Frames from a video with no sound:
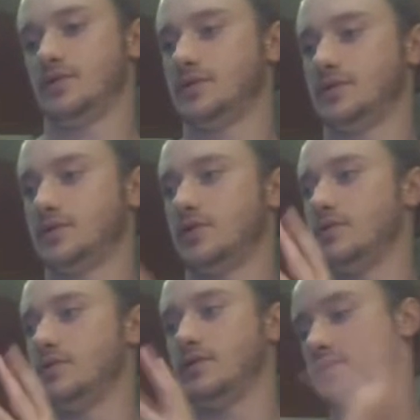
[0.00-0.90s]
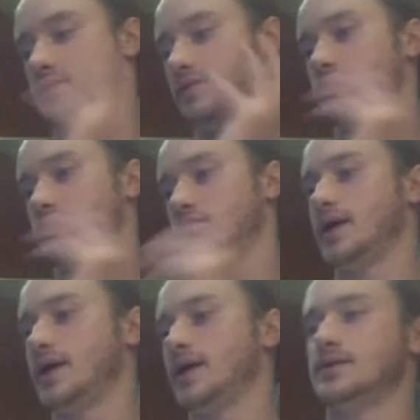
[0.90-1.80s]
goes blank, and
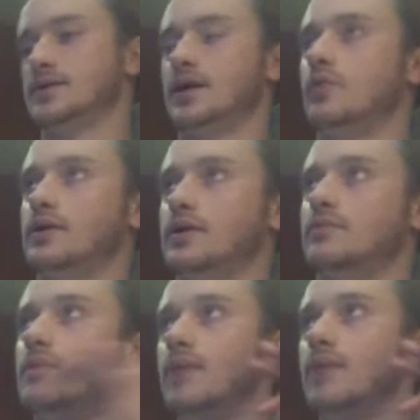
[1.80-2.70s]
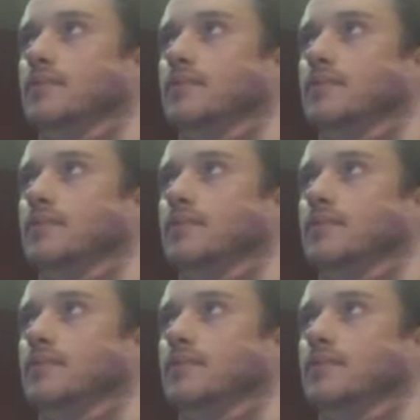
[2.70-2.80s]
apparently it was